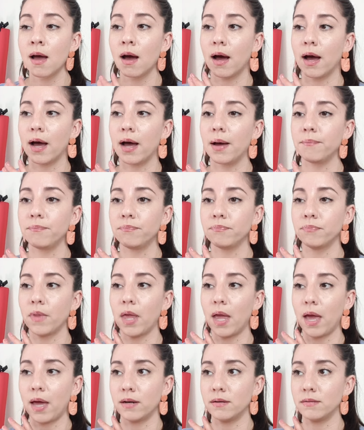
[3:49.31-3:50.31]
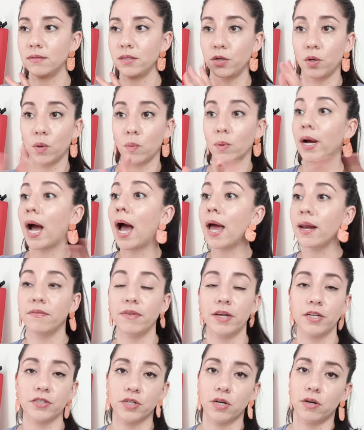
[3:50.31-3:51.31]
Um, and, you know, what kind of
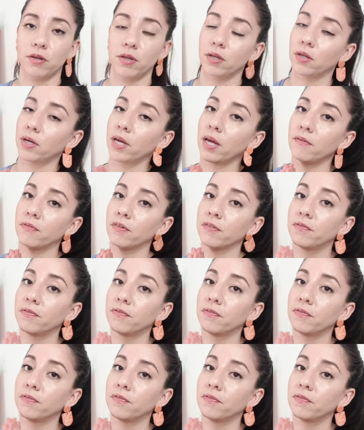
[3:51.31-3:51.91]
Asian are they looking for?